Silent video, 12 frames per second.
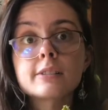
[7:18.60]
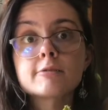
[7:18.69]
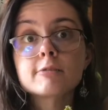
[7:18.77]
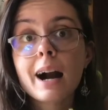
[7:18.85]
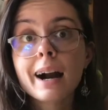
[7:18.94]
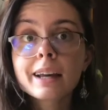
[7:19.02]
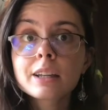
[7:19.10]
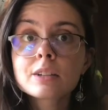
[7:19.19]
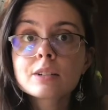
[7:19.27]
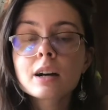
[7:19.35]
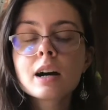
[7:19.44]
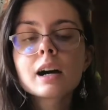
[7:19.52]
rind,
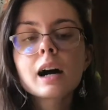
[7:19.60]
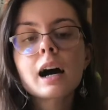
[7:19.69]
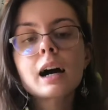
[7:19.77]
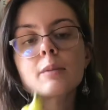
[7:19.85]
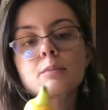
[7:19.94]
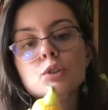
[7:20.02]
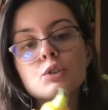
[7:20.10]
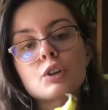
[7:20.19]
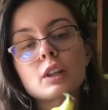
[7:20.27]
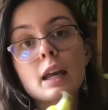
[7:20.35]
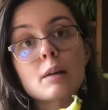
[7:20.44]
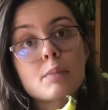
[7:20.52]
so you
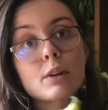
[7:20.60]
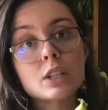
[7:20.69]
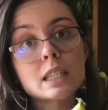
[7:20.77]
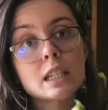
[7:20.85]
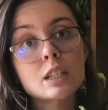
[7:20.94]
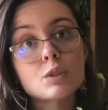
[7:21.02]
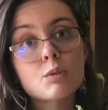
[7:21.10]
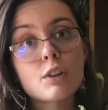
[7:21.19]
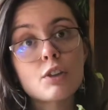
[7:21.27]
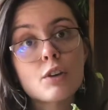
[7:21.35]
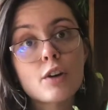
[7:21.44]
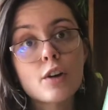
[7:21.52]
could like pierce this
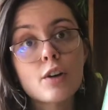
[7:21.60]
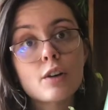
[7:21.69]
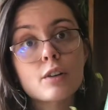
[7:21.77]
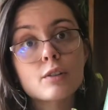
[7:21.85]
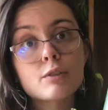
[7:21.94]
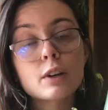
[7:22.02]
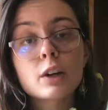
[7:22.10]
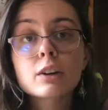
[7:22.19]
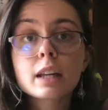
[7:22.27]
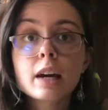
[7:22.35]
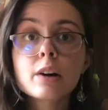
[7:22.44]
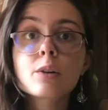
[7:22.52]
with your
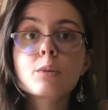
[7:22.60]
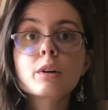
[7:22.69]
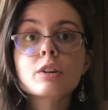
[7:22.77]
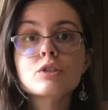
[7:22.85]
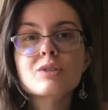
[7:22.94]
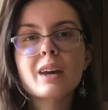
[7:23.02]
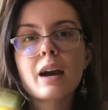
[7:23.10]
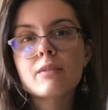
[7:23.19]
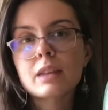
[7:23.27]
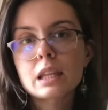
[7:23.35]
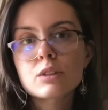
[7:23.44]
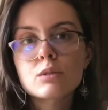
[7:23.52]
fingernail, whereas you can't
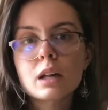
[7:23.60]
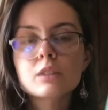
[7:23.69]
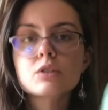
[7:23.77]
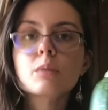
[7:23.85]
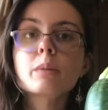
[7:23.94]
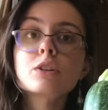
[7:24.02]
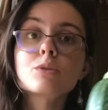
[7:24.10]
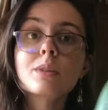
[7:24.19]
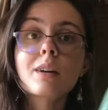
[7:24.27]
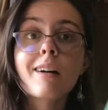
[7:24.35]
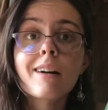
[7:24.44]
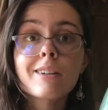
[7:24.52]
really do that so much with
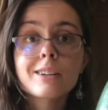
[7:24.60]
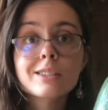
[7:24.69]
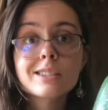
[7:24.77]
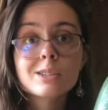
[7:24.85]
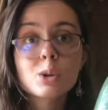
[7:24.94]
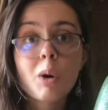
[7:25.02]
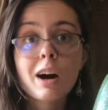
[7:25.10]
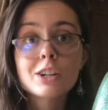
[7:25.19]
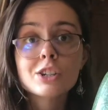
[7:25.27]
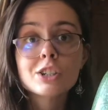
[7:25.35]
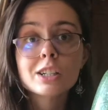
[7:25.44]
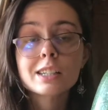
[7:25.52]
a hard
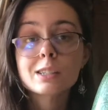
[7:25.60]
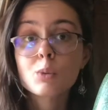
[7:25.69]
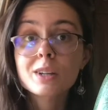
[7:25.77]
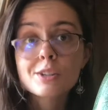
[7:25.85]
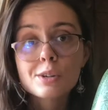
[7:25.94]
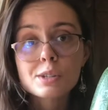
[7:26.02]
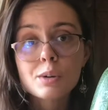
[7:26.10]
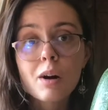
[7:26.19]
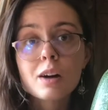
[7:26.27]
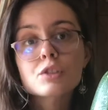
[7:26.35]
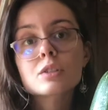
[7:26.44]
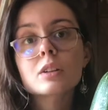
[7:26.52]
squash, a winter
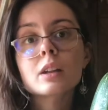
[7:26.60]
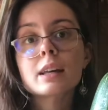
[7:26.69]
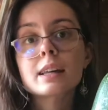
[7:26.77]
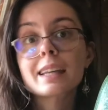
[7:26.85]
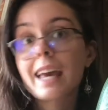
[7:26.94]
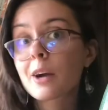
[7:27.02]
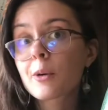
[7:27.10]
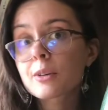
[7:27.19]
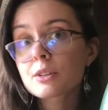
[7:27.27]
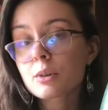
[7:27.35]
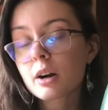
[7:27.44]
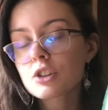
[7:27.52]
squash like an acorn
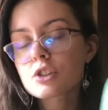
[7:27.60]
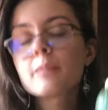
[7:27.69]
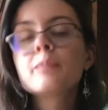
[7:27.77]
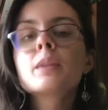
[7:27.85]
squash.